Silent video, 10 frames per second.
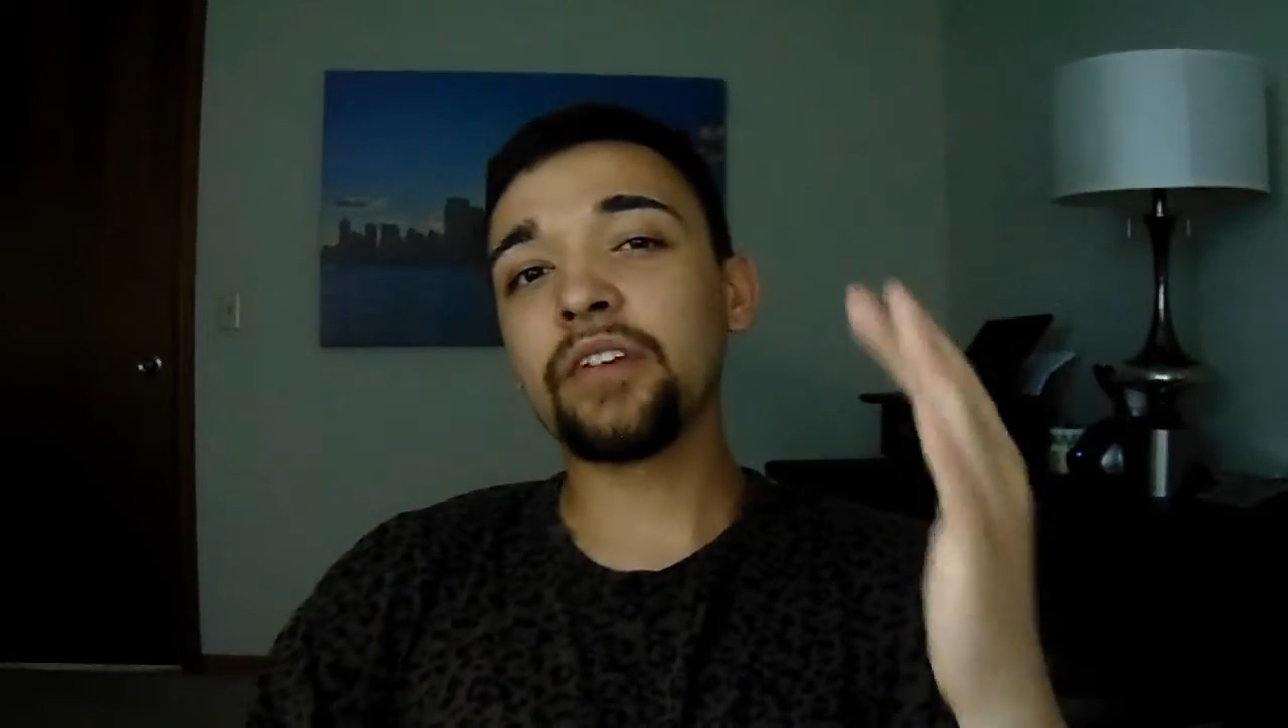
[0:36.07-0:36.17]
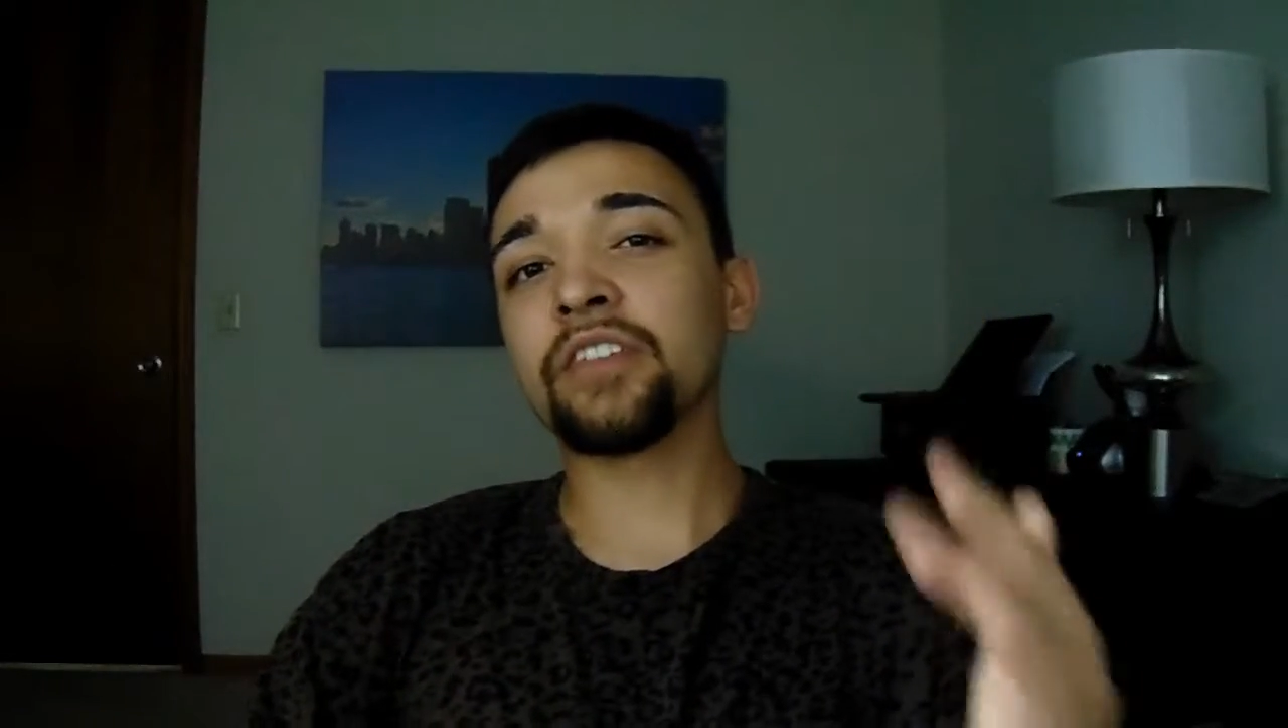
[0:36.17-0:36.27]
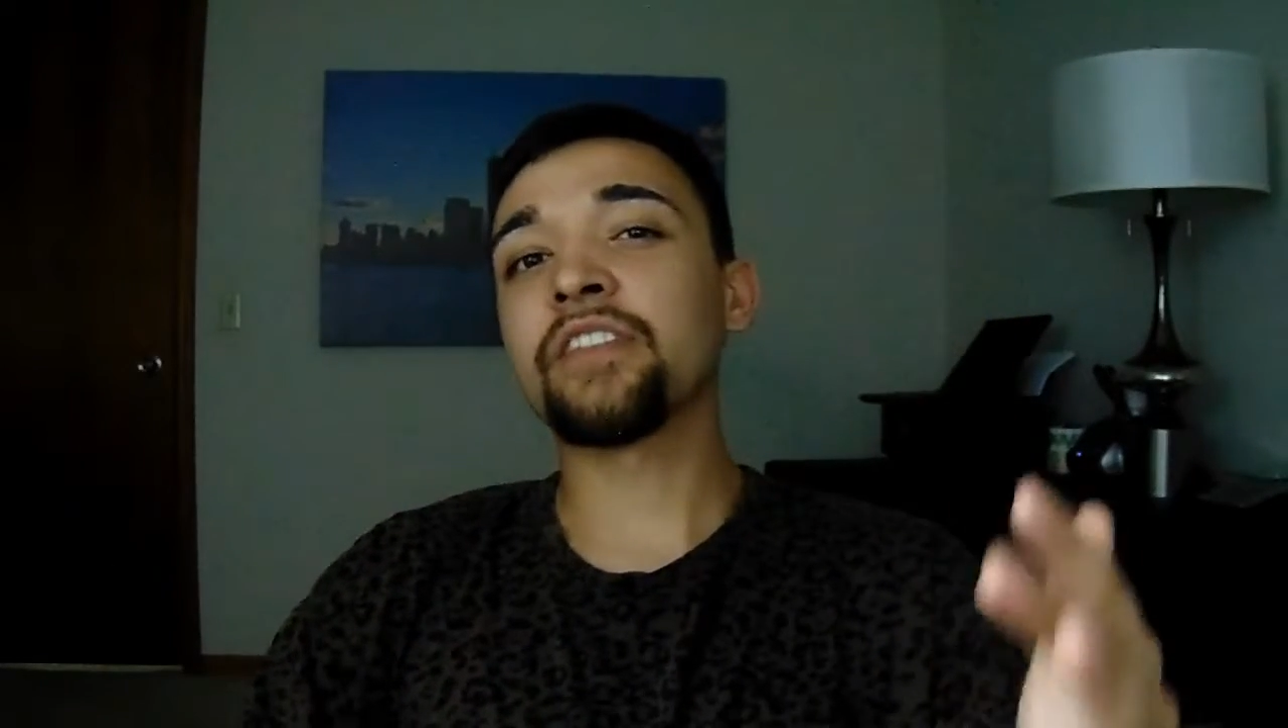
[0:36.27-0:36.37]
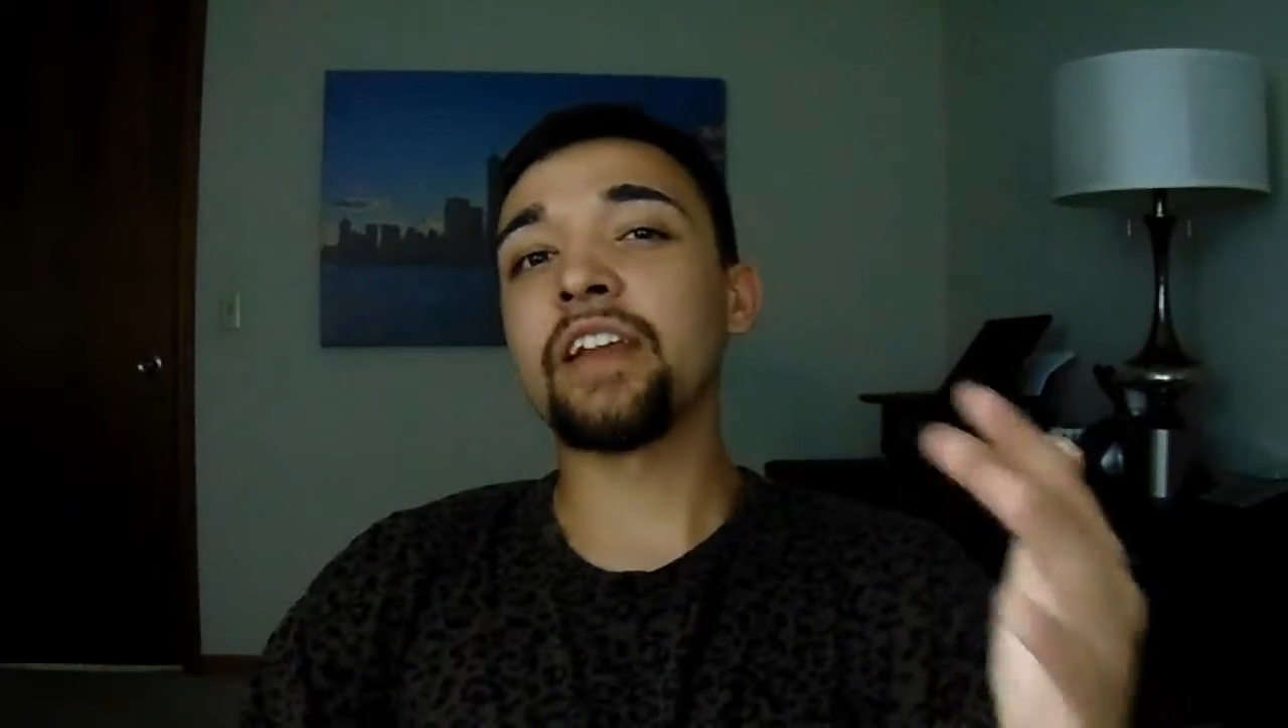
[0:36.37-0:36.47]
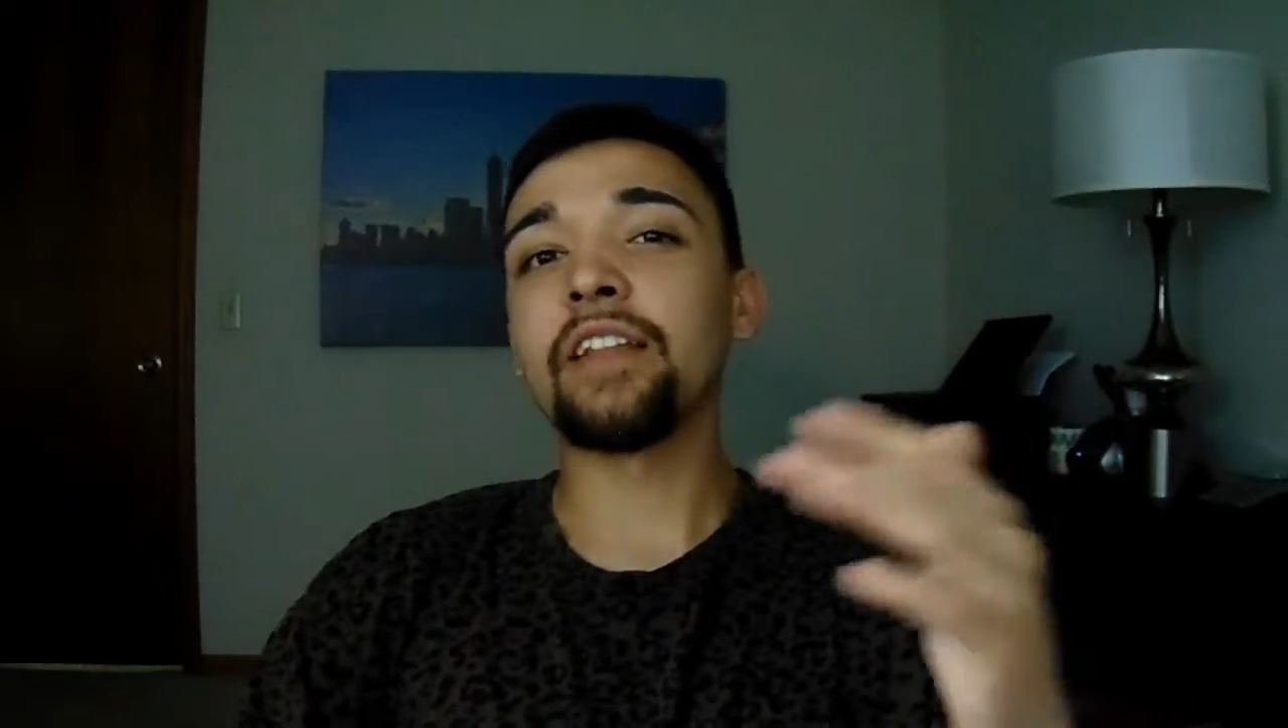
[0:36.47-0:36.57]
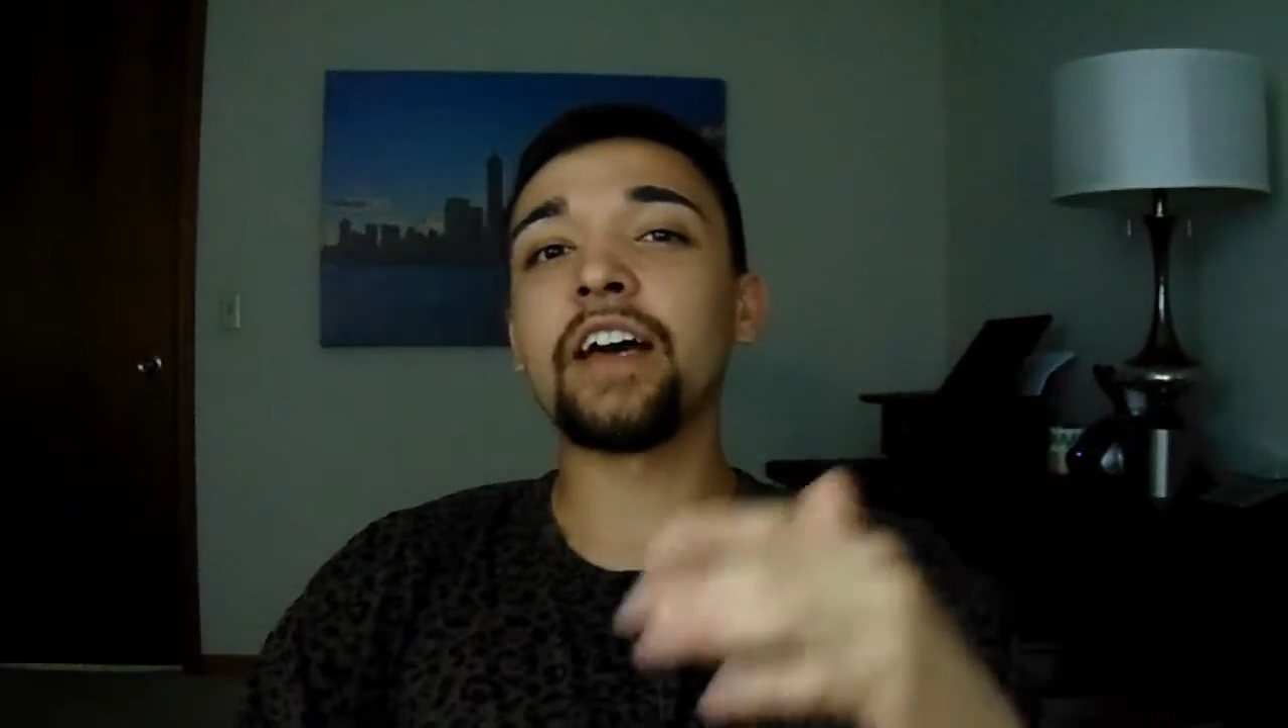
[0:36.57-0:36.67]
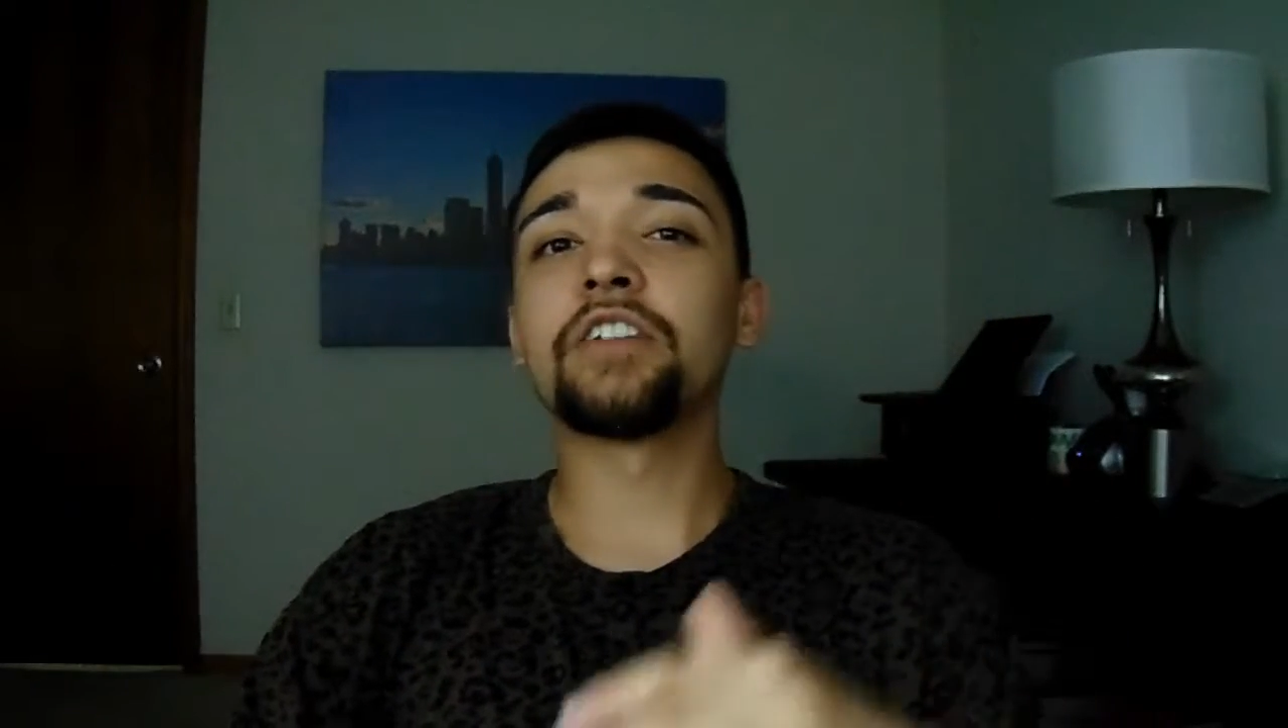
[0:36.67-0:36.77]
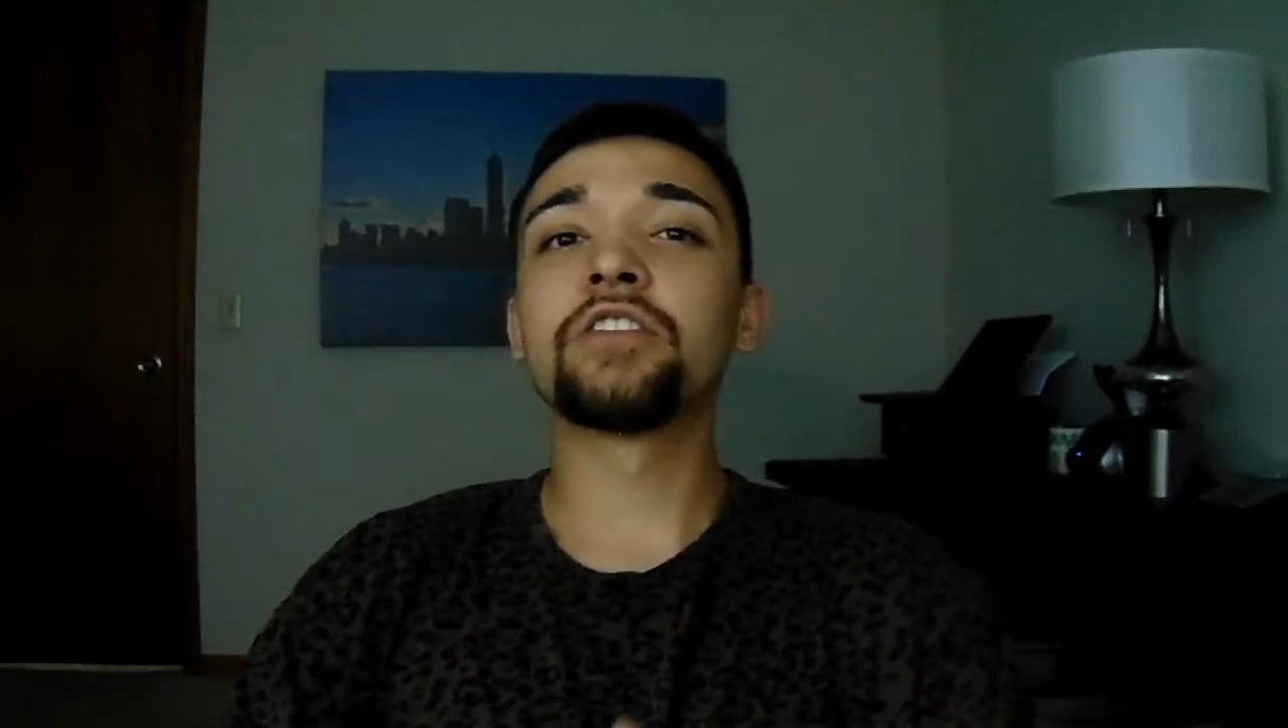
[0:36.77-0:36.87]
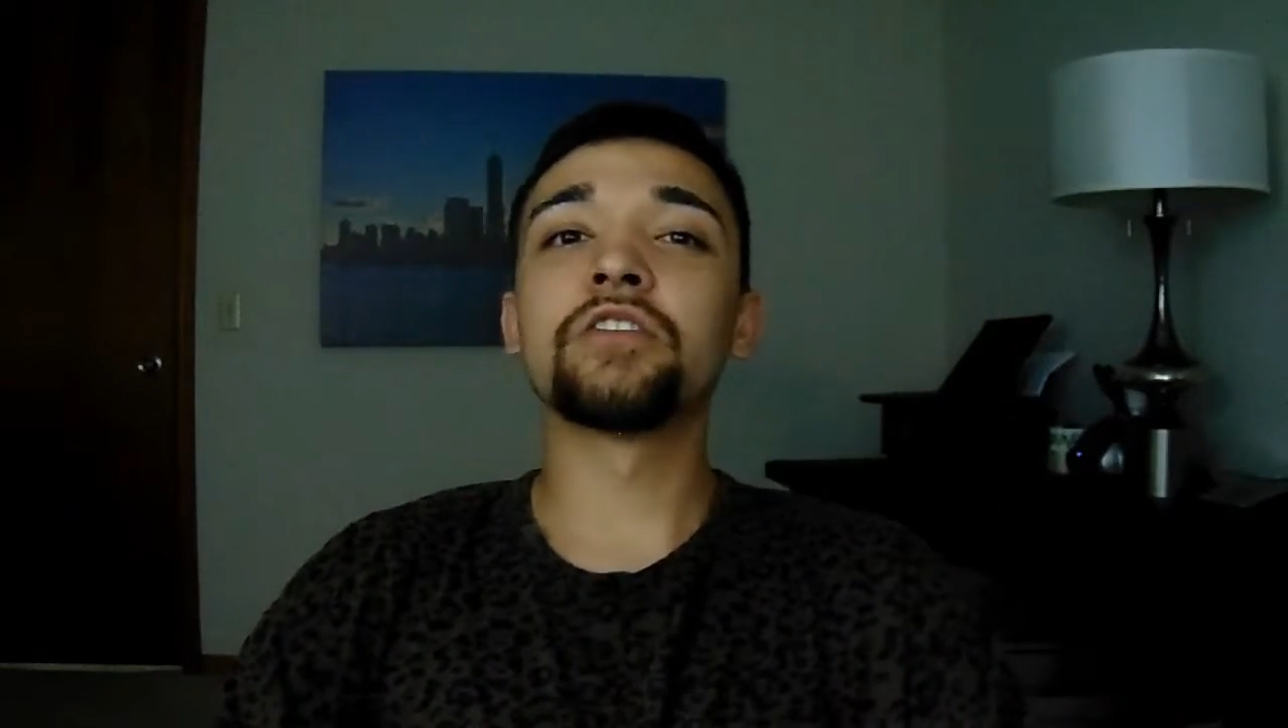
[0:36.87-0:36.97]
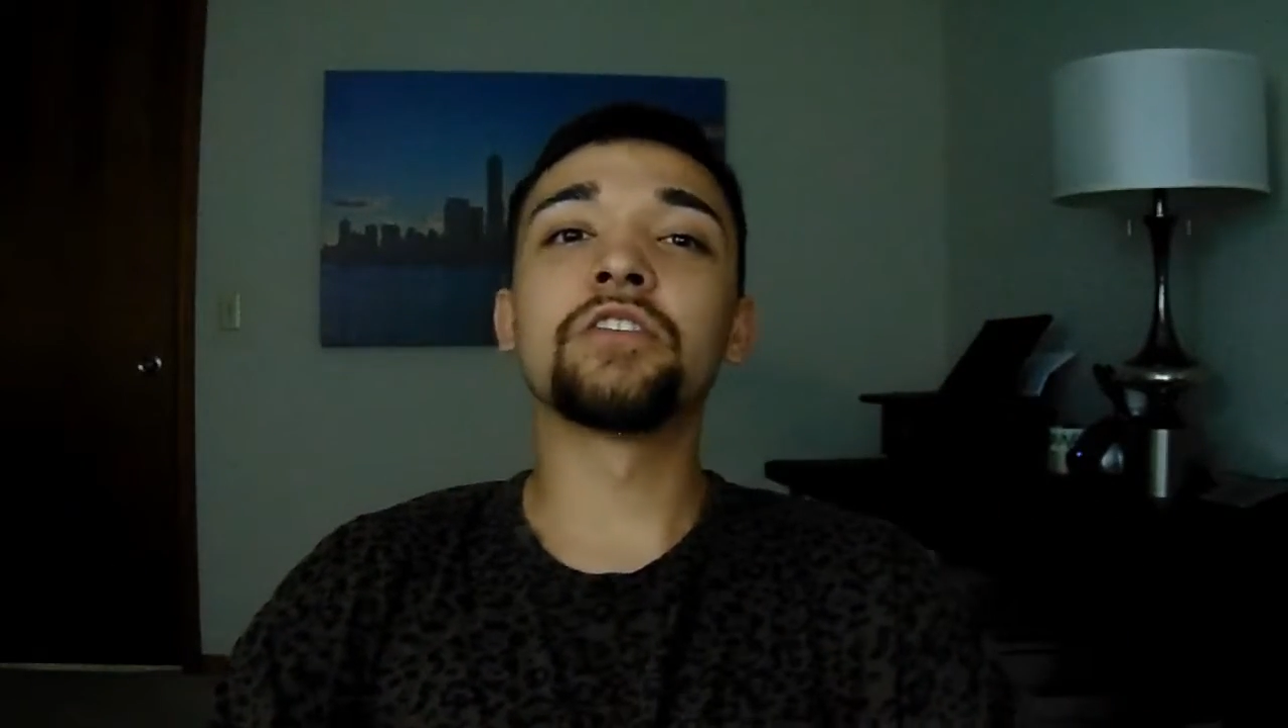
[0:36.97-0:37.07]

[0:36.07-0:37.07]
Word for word: business that allows